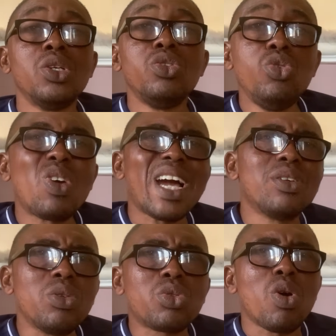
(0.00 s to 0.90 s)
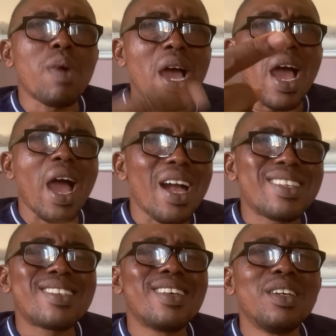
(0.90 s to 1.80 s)
You cannot come and
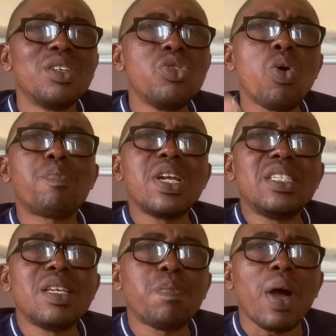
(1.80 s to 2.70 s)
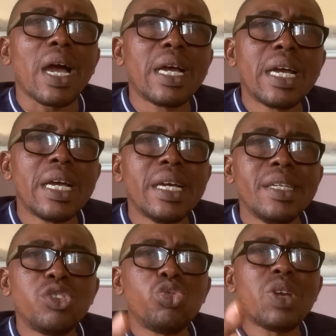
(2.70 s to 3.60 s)
ask your principal,
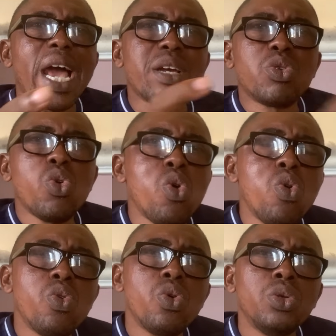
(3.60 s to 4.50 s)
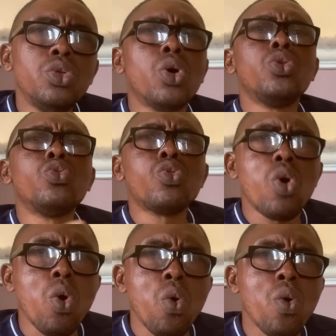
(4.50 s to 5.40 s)
should I go? No, you
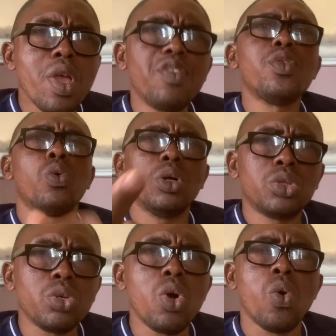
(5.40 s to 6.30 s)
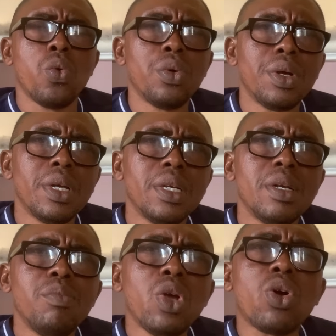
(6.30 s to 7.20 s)
go if you want to go.
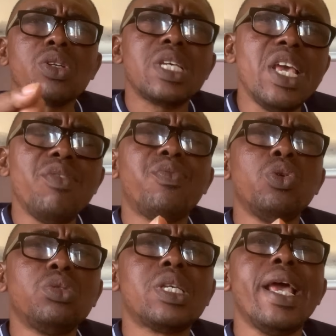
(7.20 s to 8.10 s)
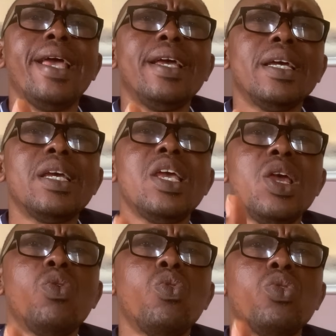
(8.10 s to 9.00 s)
Because if you say,
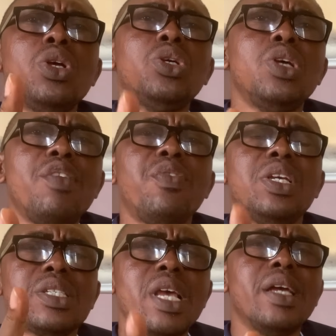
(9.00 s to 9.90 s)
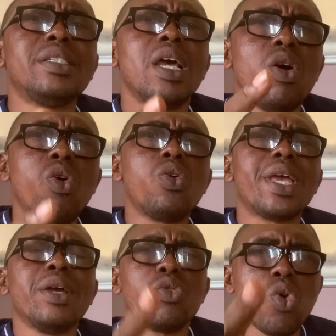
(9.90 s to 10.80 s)
if he says,
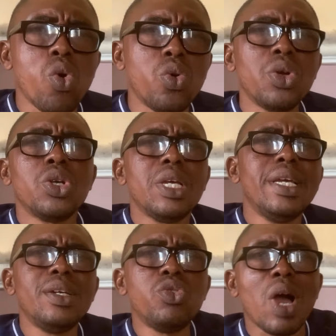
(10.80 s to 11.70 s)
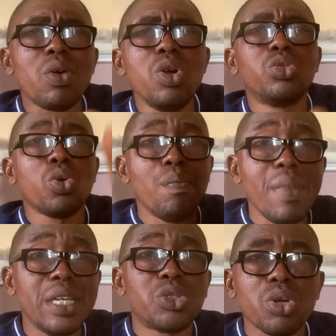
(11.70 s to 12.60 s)
okay, go, you are going to
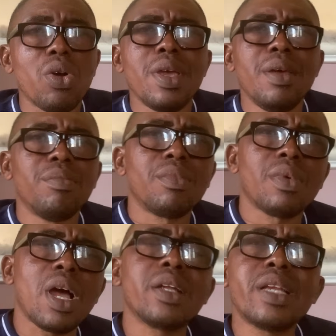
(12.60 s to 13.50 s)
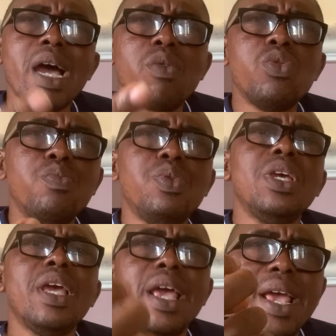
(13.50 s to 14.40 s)
mention him. And that will
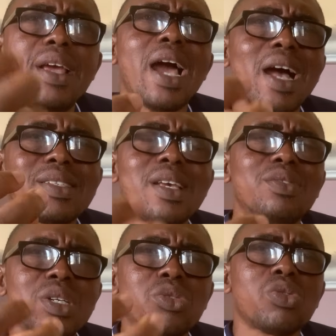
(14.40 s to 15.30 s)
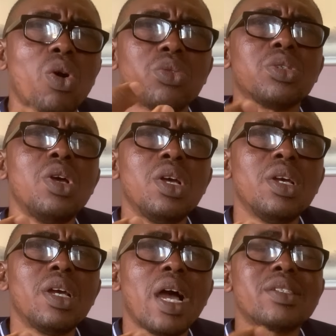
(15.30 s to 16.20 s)
be as a result
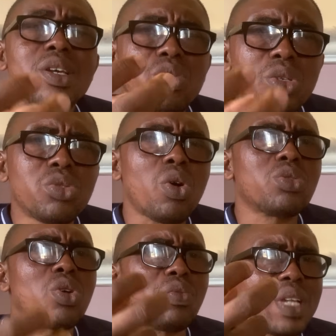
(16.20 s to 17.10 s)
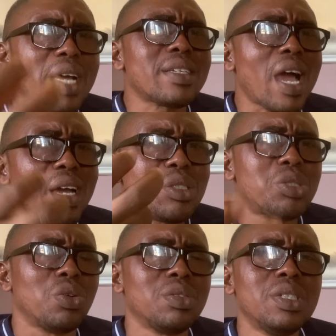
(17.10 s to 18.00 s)
of that
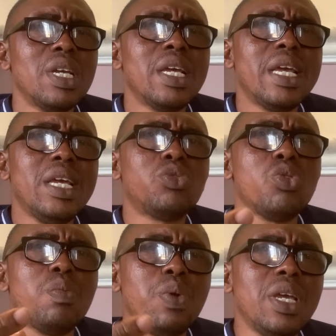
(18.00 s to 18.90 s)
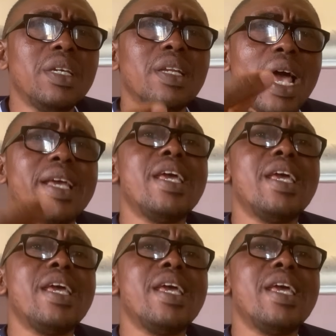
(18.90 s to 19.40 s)
action, it will be like